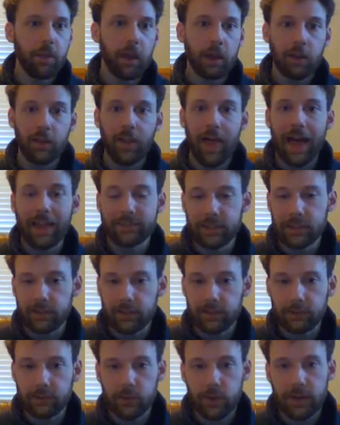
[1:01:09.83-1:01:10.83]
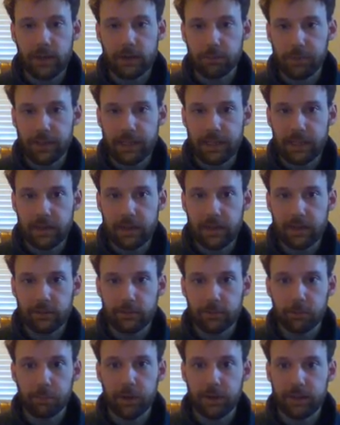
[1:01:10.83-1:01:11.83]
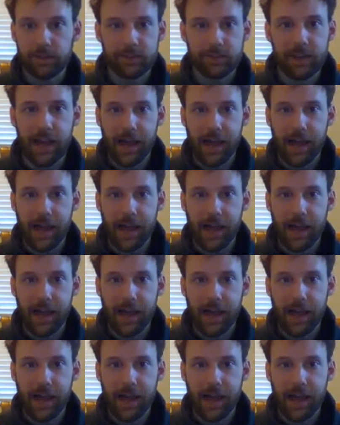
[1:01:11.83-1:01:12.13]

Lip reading: a classically trained pianist but is